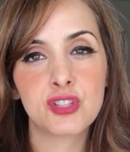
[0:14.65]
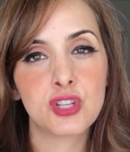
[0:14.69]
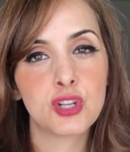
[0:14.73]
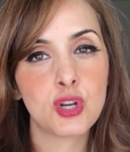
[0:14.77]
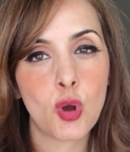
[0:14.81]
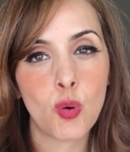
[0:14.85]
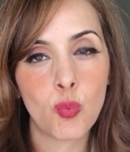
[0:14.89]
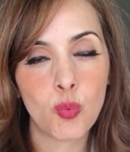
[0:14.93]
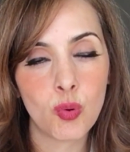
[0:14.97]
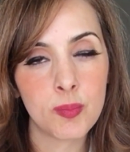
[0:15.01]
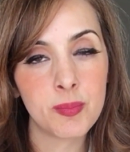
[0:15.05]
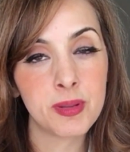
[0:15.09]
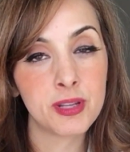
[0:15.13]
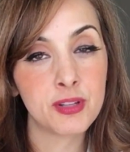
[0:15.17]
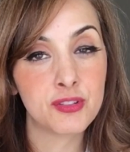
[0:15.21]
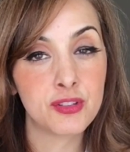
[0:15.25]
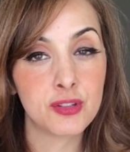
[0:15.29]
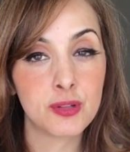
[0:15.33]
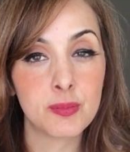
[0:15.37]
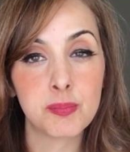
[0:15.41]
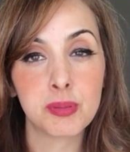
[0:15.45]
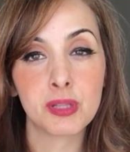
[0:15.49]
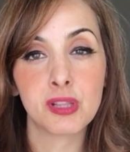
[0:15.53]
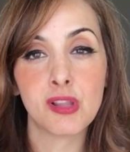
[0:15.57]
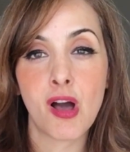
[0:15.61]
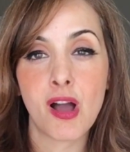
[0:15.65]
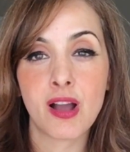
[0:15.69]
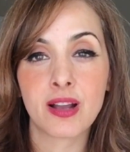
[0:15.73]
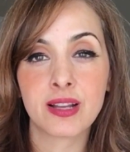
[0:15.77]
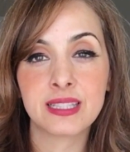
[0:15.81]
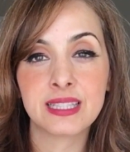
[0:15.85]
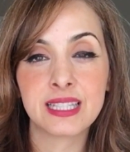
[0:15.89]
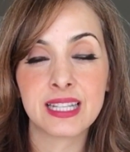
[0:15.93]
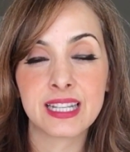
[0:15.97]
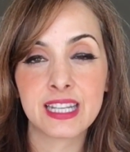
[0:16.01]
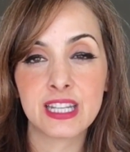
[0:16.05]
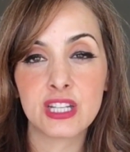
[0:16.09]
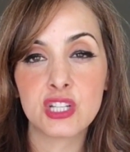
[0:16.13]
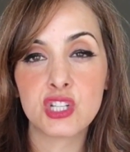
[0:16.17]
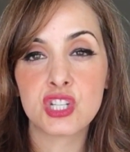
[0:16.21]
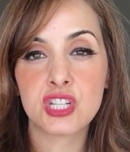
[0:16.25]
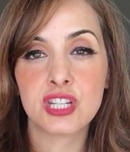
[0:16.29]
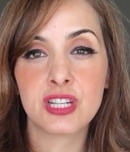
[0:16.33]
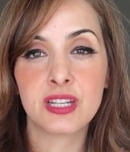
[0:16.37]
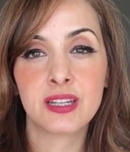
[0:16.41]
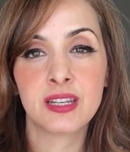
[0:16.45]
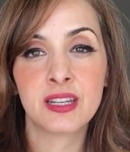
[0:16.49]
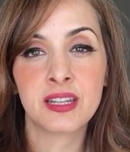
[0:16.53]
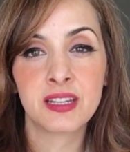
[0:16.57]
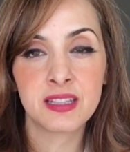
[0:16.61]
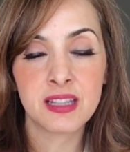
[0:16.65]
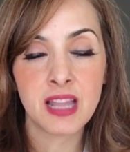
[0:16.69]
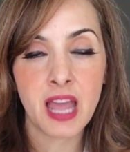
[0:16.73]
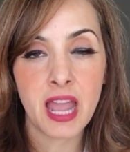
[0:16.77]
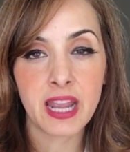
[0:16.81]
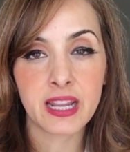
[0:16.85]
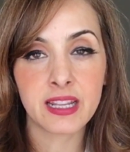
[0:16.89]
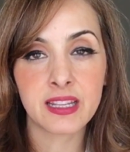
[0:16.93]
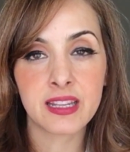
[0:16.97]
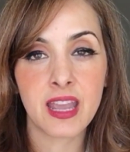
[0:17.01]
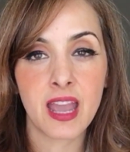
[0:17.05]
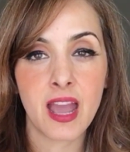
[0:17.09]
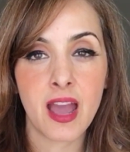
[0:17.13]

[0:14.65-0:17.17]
you know, women do belong in the kitchen, and like,